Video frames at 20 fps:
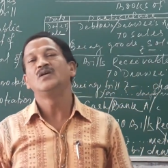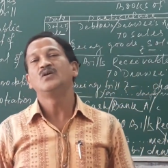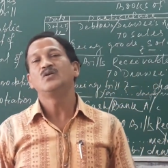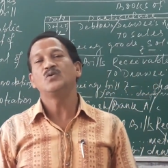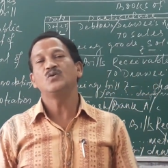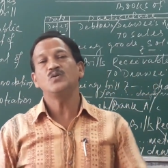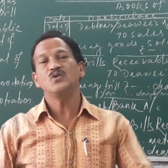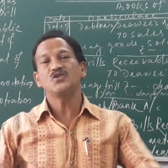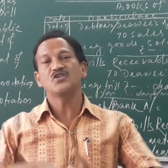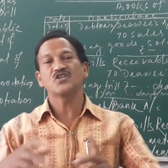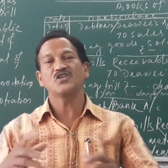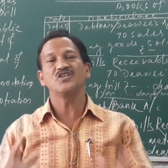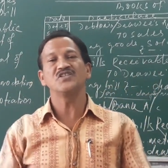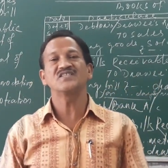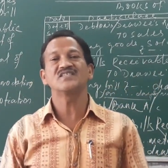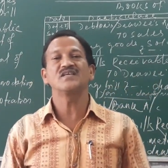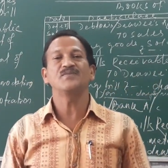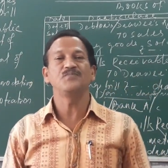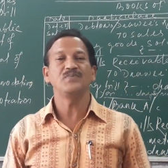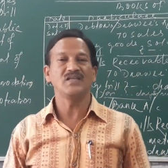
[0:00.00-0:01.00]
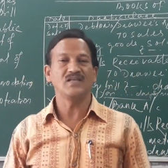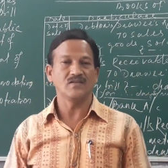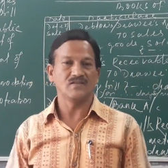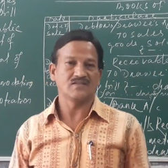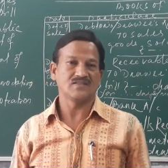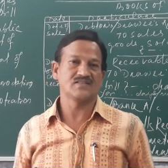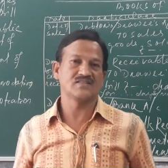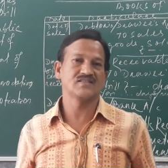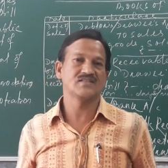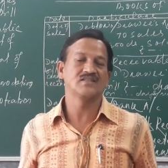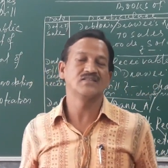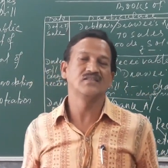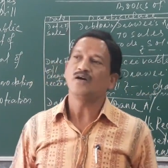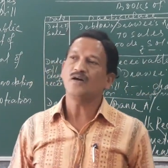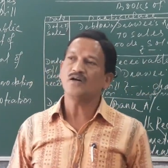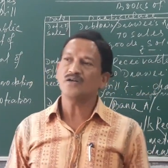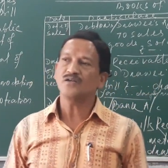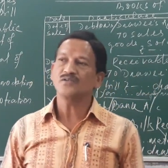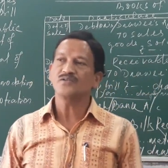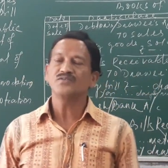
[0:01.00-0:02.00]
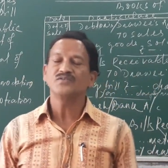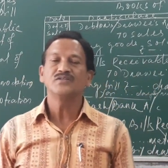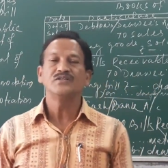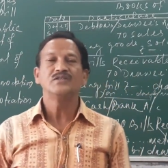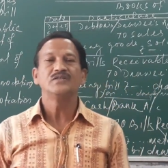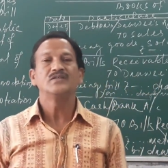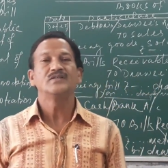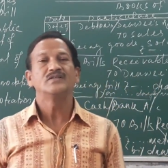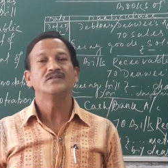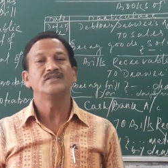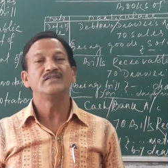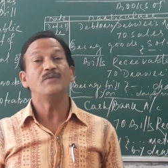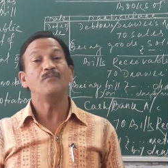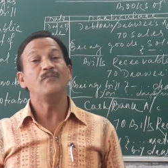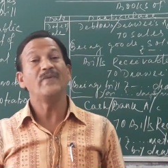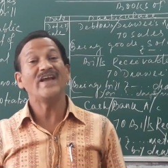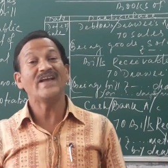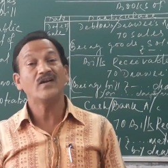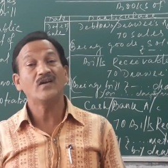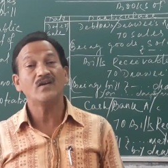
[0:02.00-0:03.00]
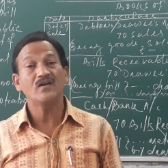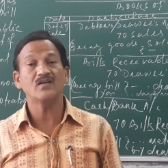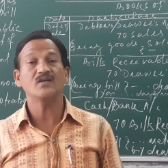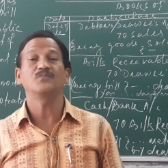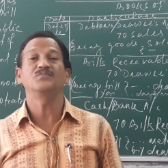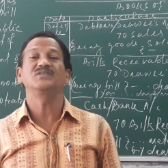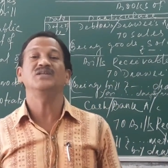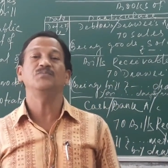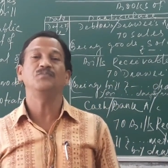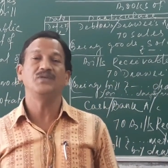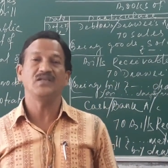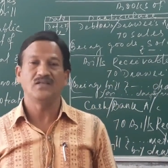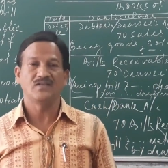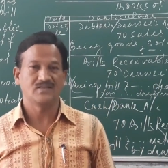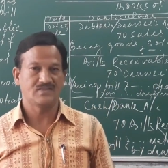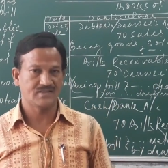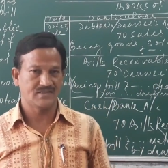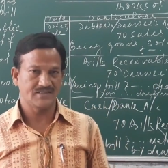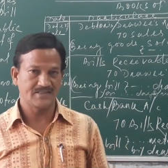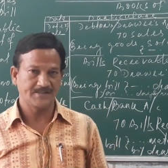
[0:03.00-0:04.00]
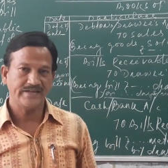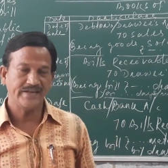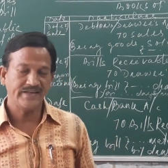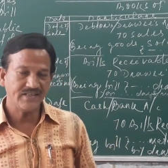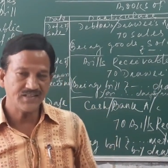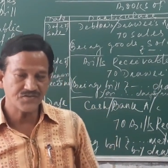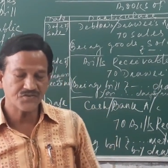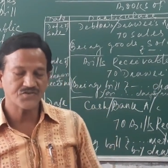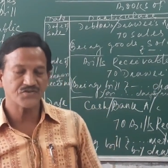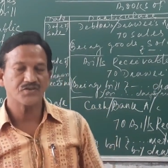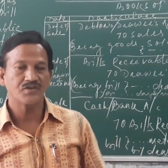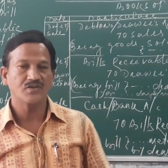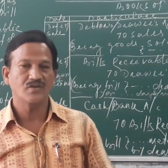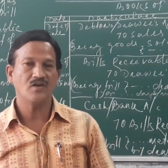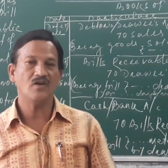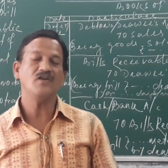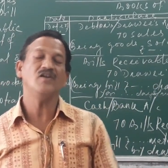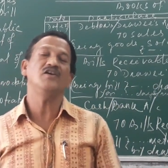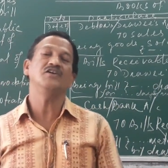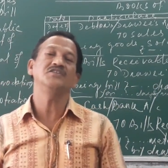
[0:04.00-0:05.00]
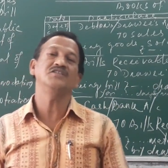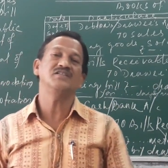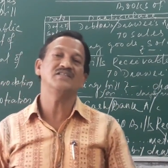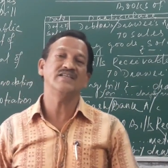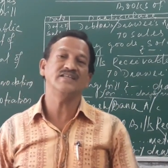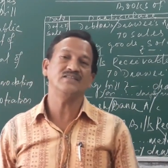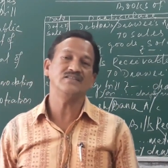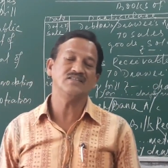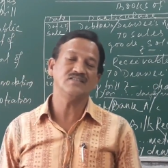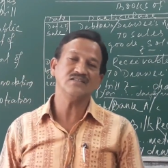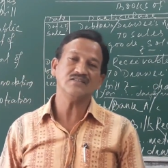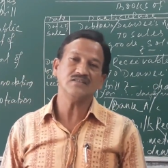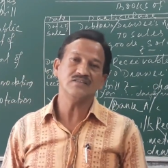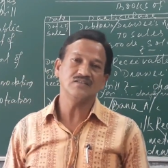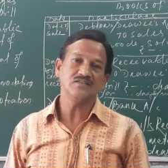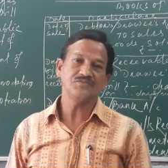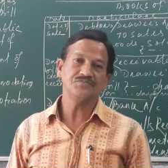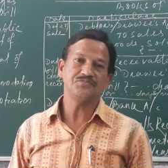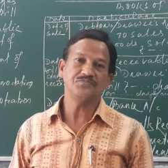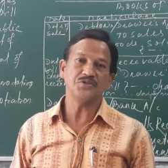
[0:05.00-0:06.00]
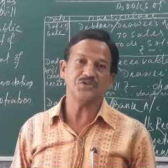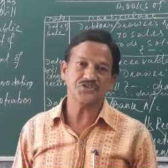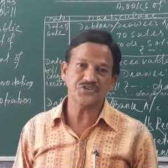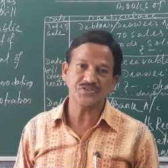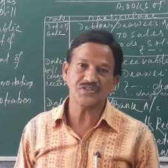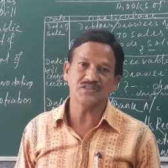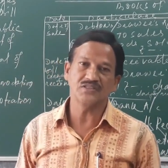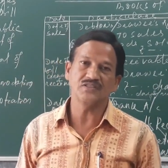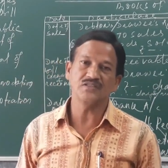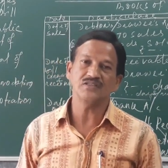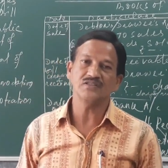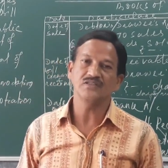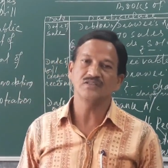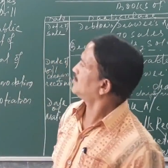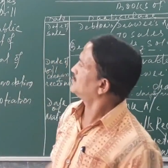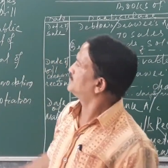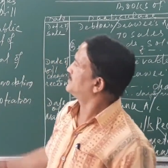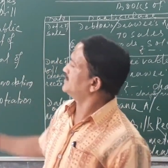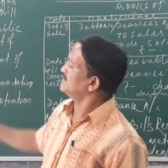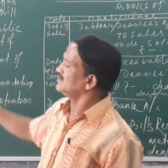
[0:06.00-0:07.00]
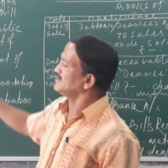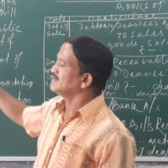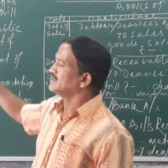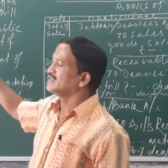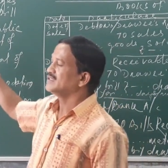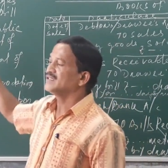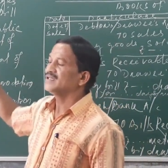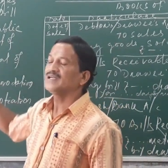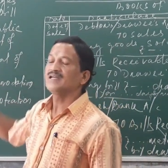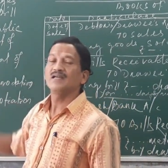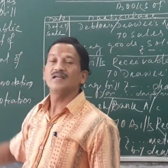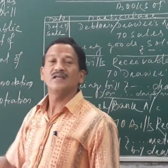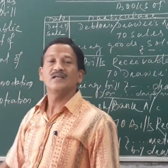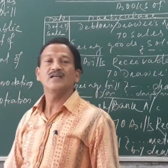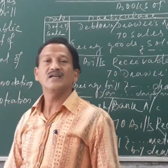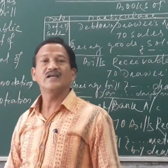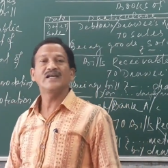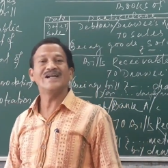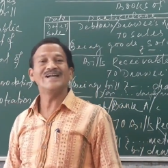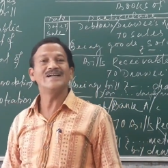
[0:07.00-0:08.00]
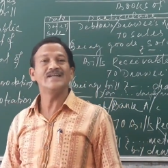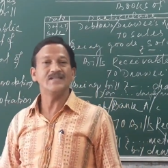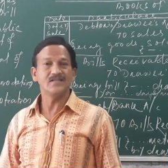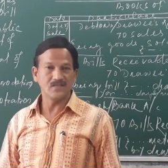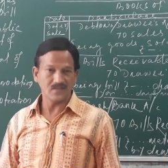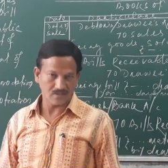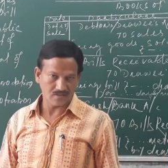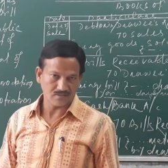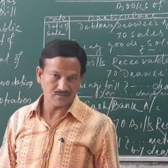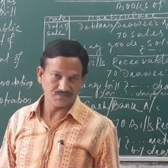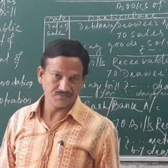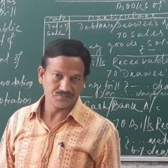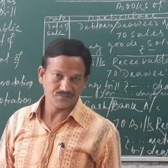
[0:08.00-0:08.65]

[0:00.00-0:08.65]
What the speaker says: who draws the bills or the maker of the bills. He is none other than the person of the creditor.